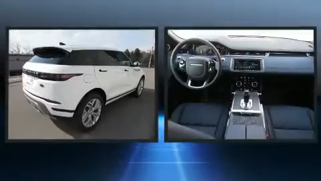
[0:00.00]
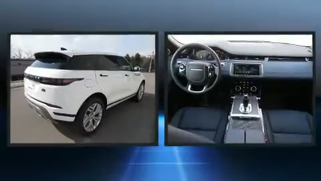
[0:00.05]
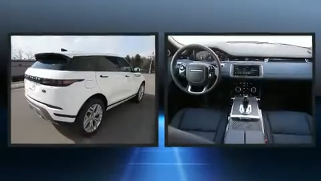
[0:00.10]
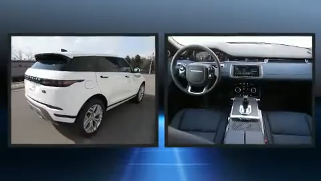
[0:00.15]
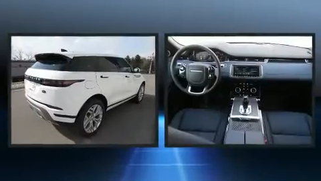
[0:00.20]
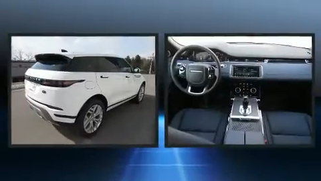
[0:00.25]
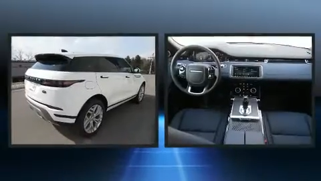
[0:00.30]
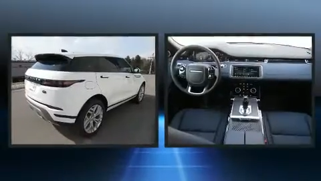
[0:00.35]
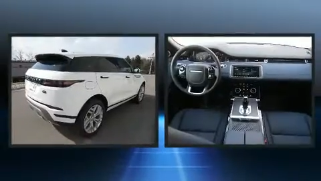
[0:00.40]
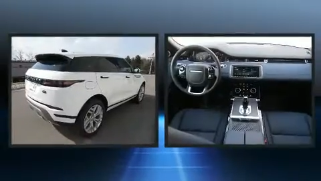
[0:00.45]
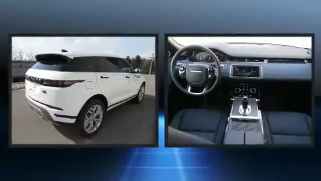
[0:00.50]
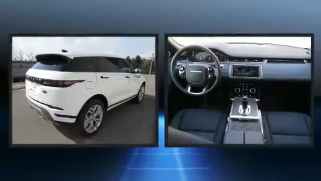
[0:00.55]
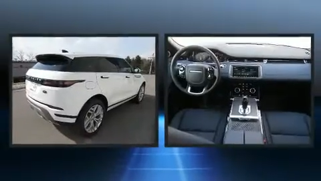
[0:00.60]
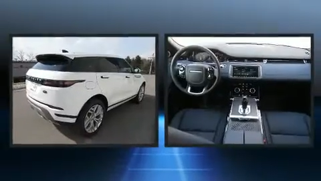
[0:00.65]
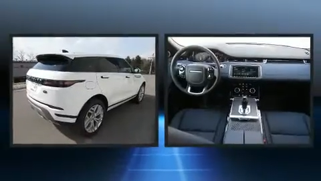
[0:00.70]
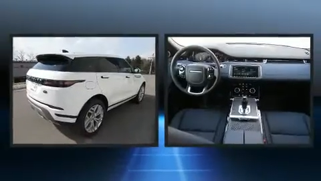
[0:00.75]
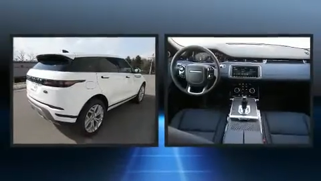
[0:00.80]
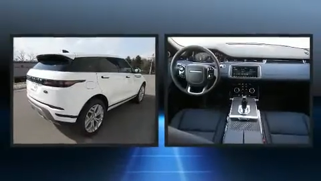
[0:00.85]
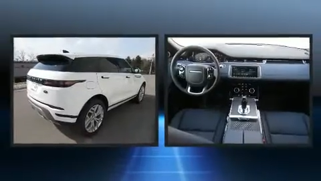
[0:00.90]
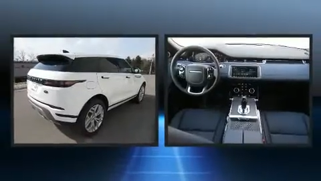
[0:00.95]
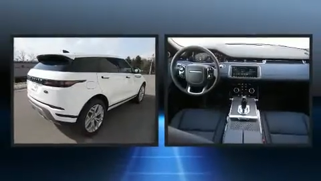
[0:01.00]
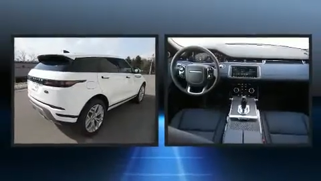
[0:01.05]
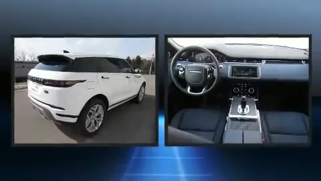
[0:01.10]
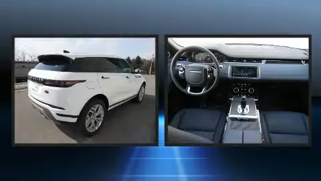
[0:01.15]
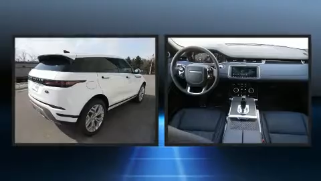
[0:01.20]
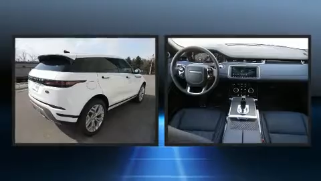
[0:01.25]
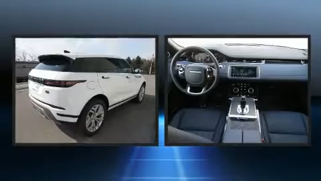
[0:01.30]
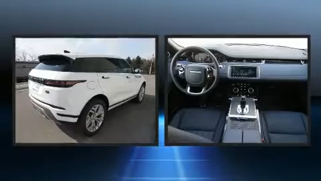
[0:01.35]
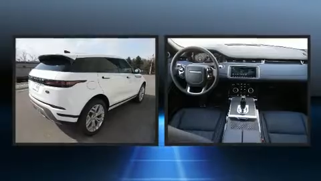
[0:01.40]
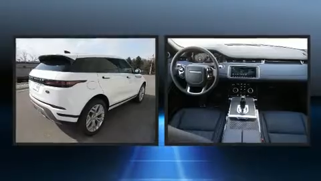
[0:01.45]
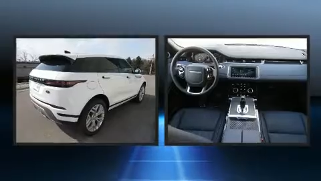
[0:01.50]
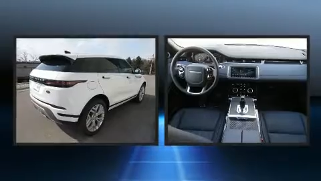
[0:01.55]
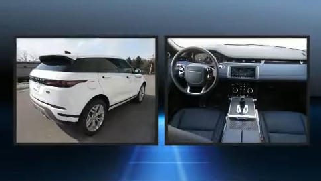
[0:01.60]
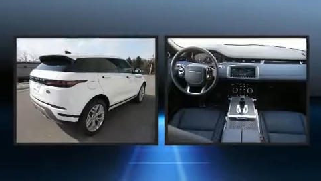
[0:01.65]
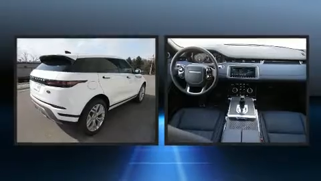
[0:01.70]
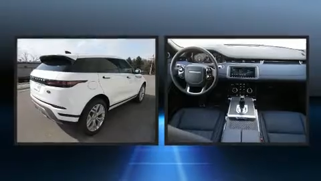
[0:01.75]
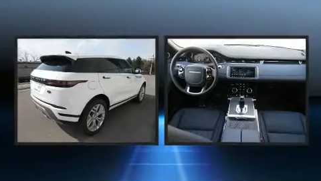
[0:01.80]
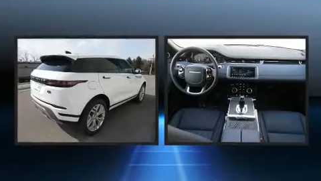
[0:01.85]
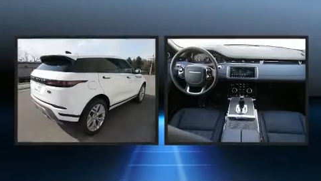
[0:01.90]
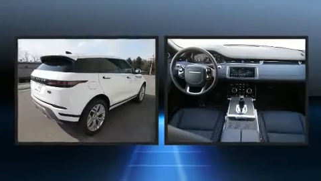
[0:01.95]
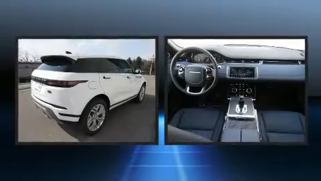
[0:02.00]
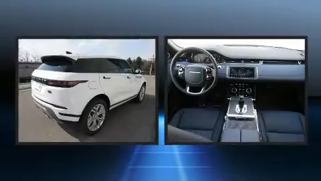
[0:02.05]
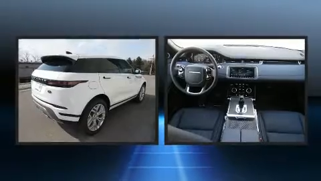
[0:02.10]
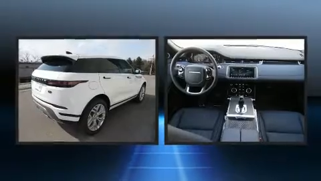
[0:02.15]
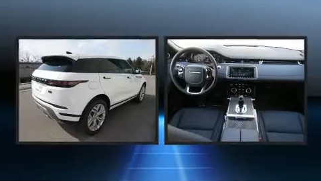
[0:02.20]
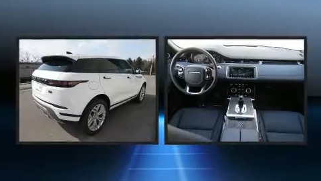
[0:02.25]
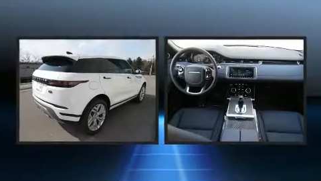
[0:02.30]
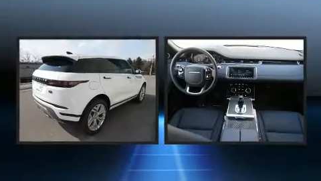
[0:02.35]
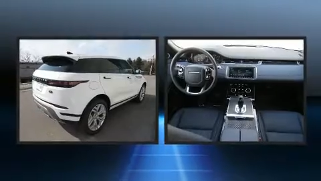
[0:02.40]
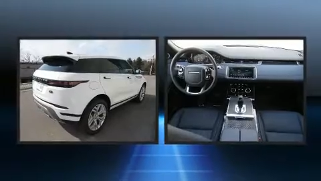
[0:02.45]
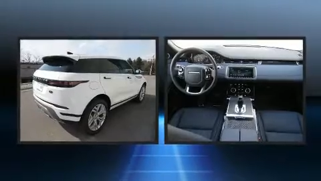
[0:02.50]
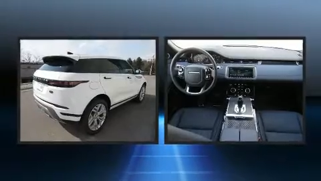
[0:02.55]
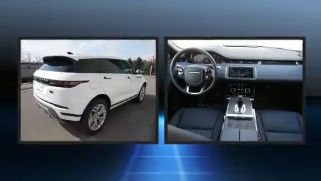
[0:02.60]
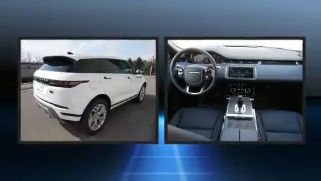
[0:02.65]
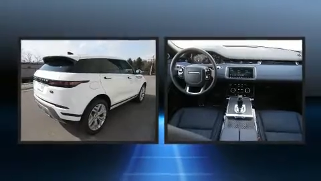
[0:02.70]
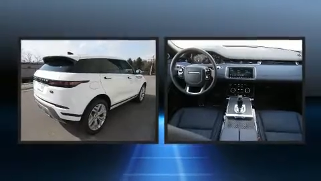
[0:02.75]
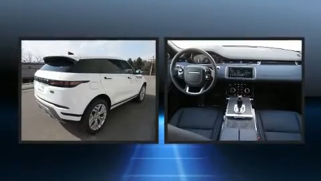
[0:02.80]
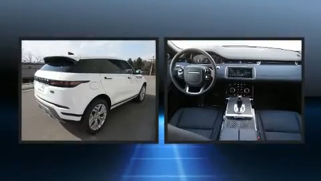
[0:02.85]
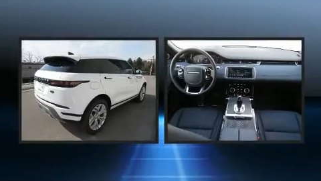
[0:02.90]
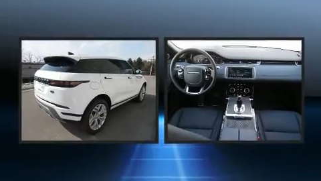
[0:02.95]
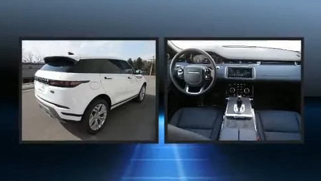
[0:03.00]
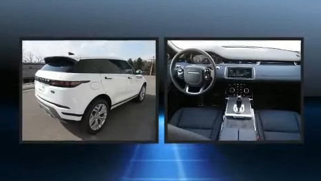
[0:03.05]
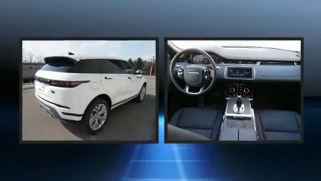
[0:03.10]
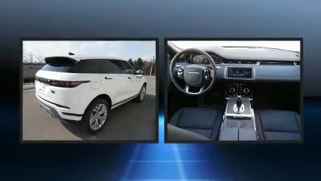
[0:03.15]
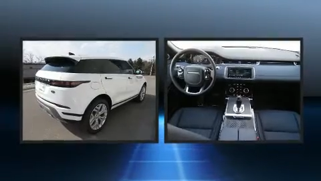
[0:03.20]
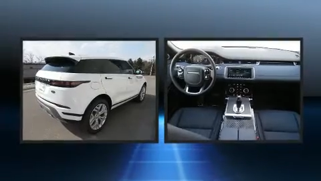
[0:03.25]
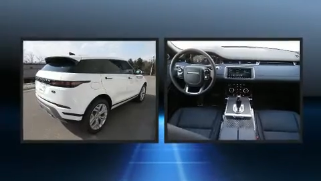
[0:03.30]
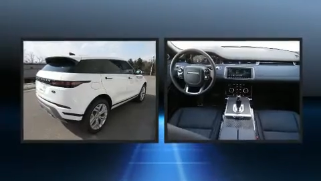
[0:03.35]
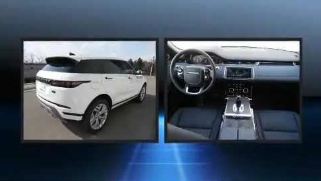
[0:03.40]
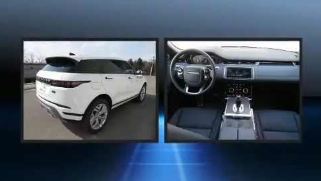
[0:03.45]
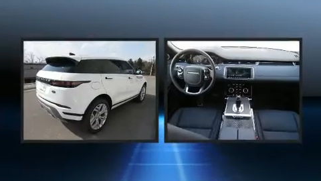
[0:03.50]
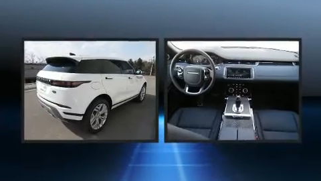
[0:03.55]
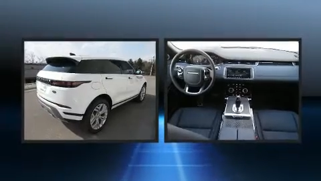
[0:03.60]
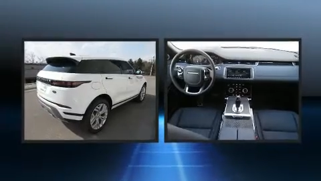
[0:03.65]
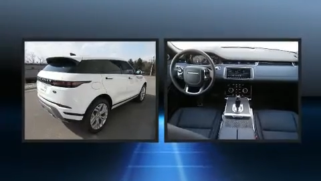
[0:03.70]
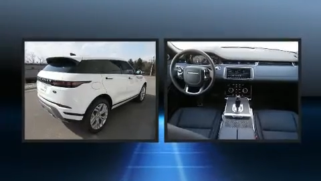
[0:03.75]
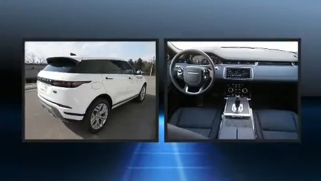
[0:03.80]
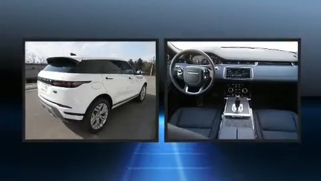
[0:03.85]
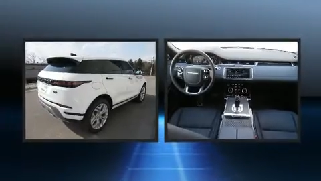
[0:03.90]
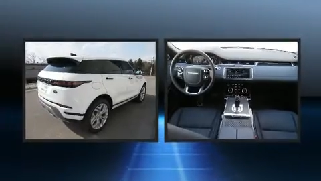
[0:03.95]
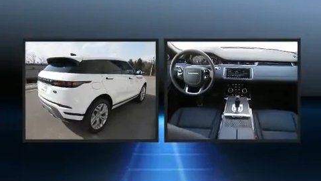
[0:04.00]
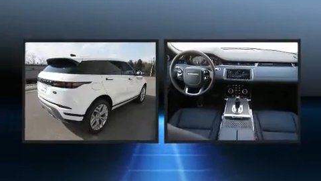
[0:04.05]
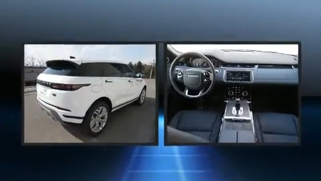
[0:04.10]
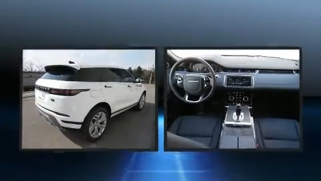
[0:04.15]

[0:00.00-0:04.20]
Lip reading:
No face is visible, so there are no lips to read.